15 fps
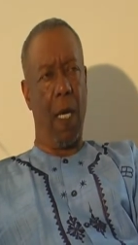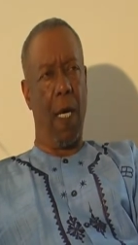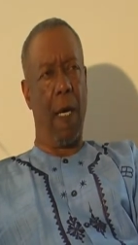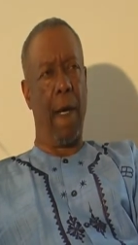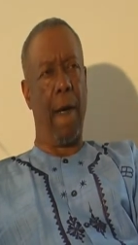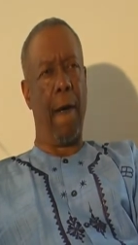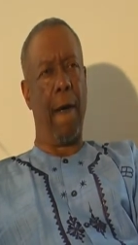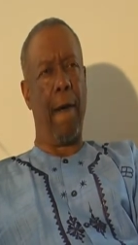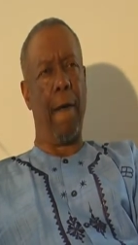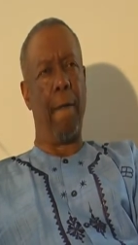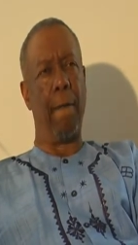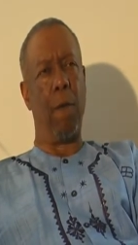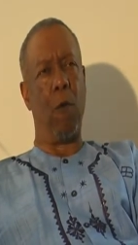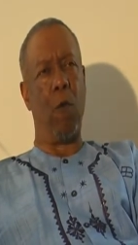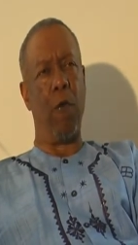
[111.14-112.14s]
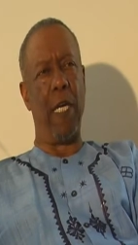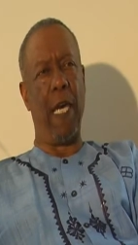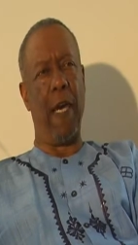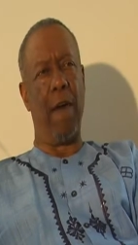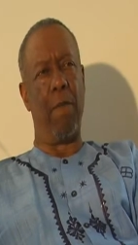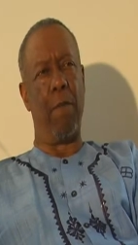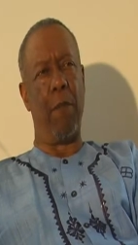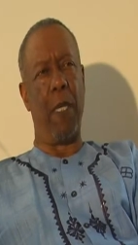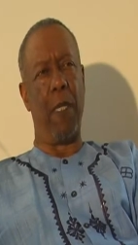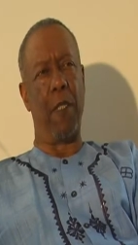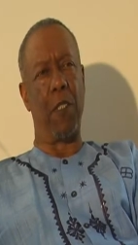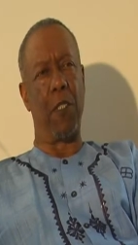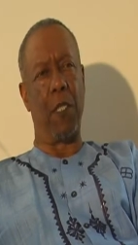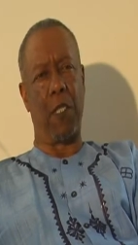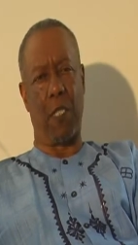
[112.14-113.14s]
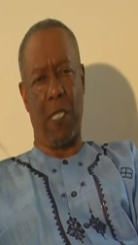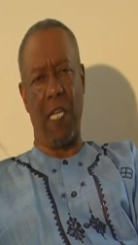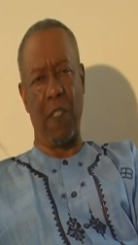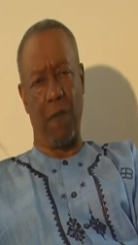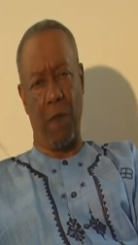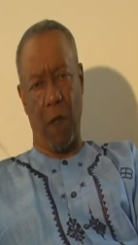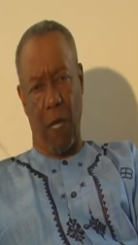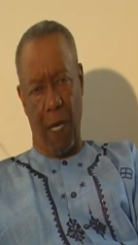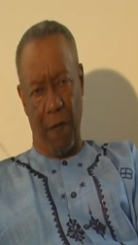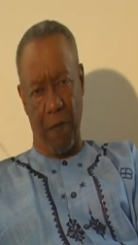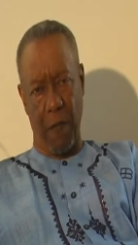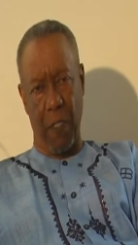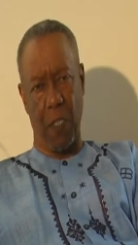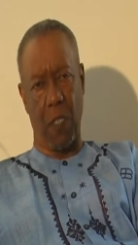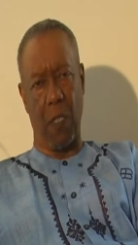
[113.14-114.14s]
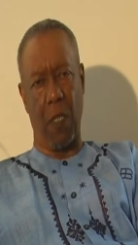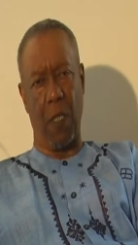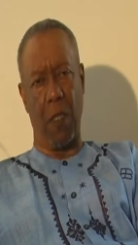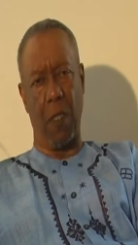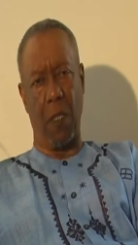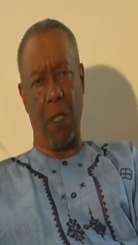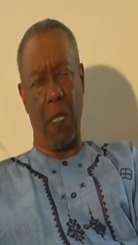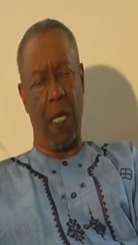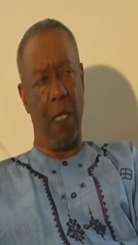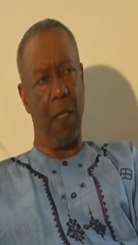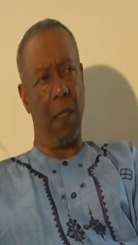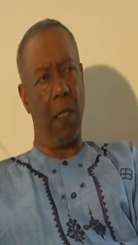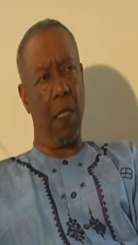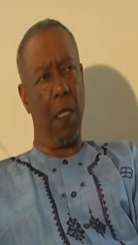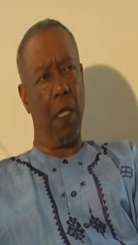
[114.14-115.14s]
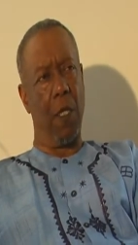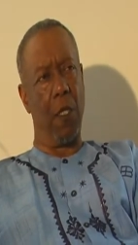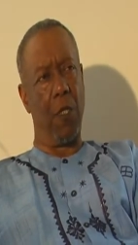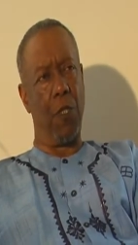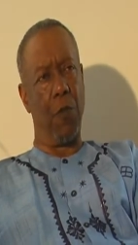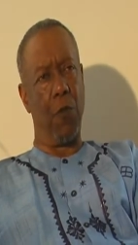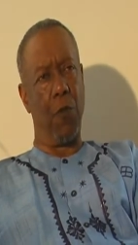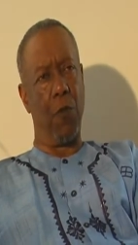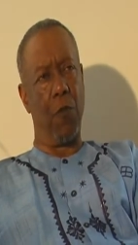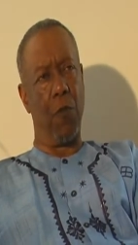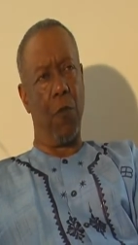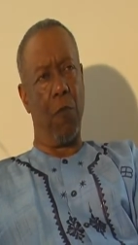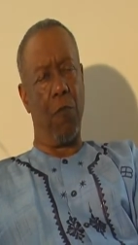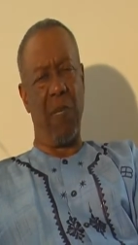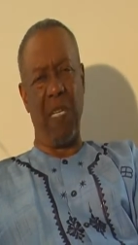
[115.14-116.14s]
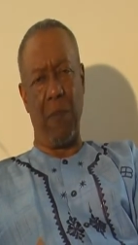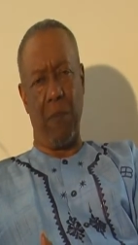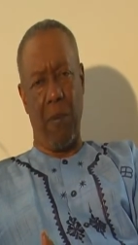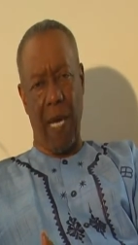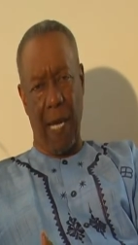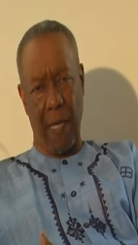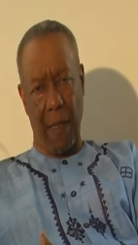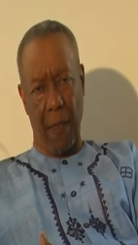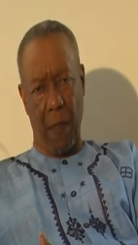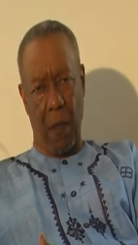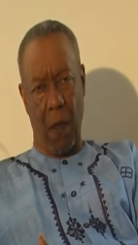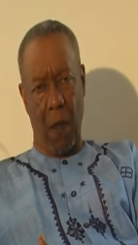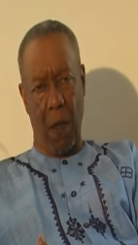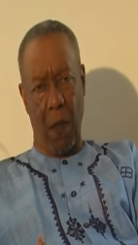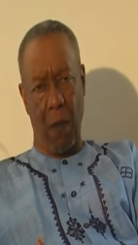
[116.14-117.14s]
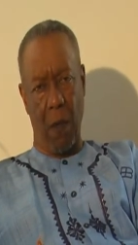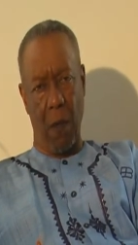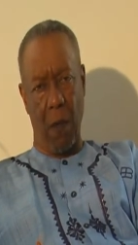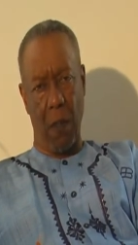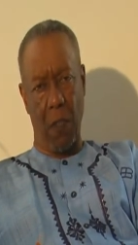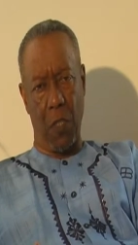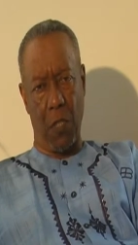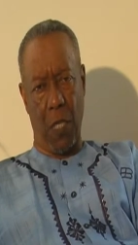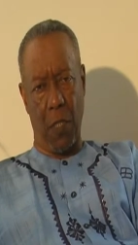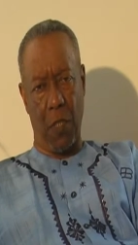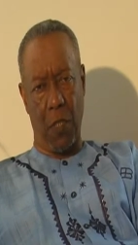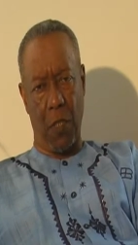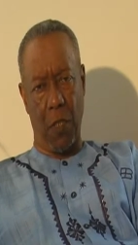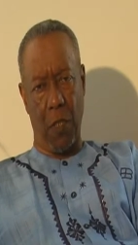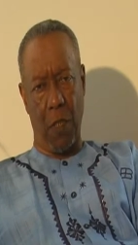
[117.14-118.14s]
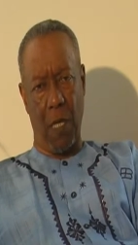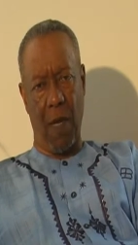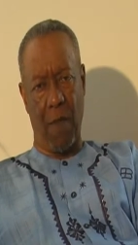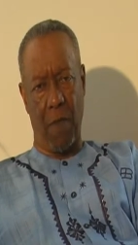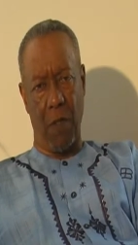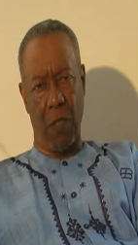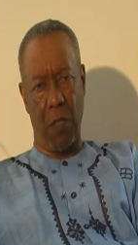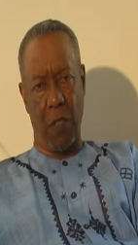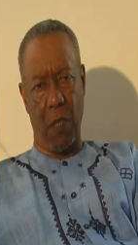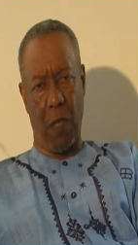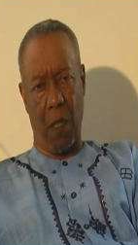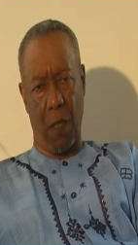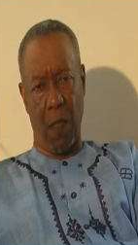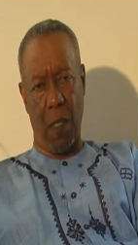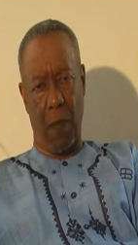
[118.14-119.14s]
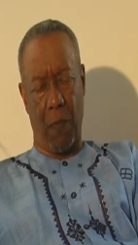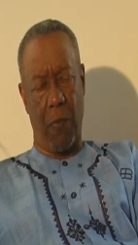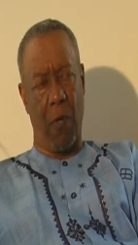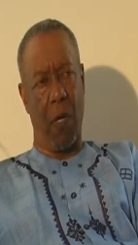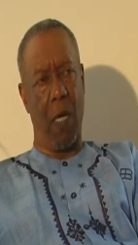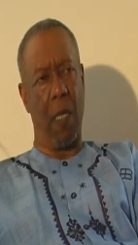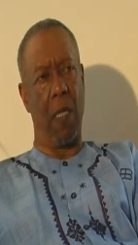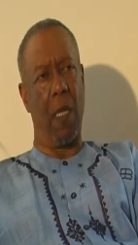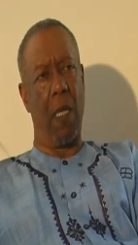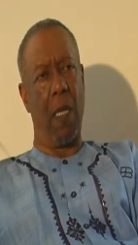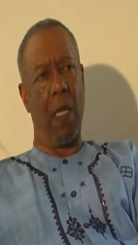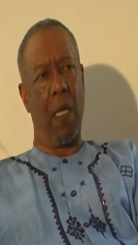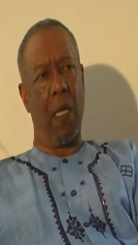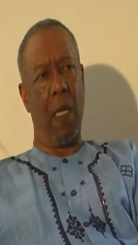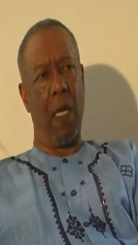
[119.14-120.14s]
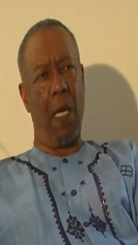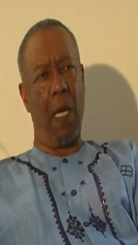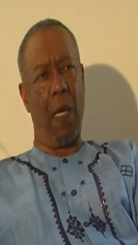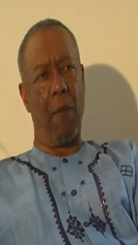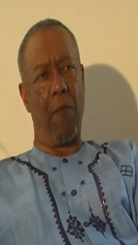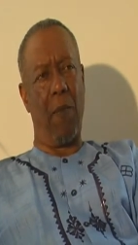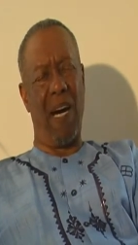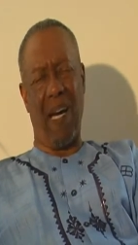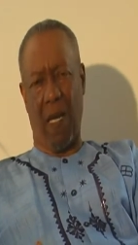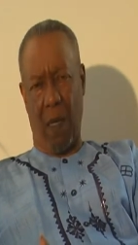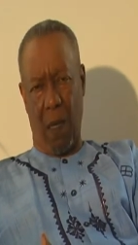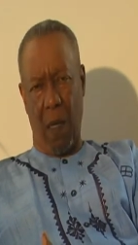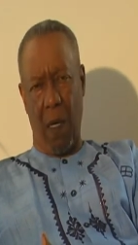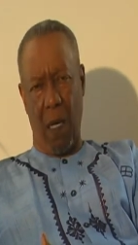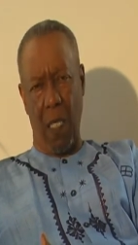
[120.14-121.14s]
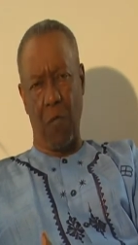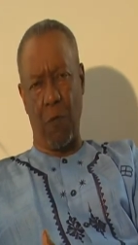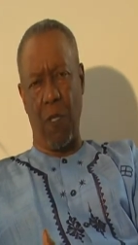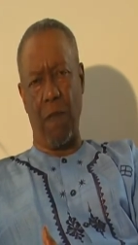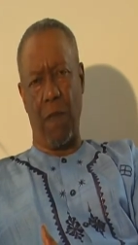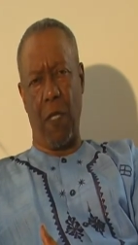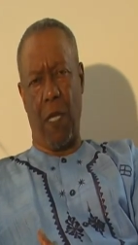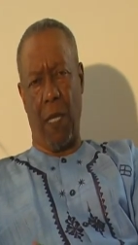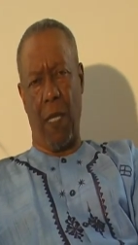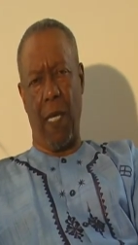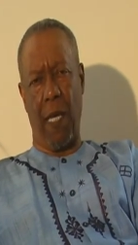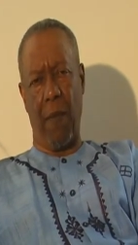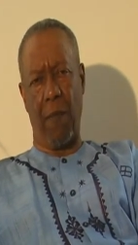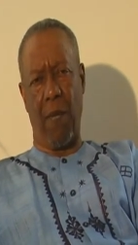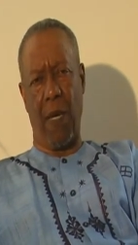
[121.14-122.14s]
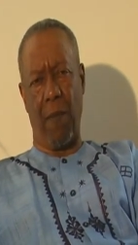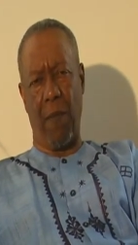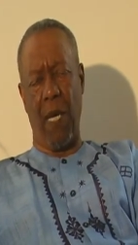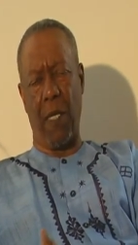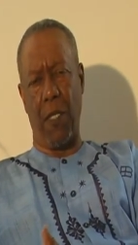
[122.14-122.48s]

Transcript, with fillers: Uh, we have been successful, obviously, to date to beat back all such efforts on their part. And by and large, we've done that by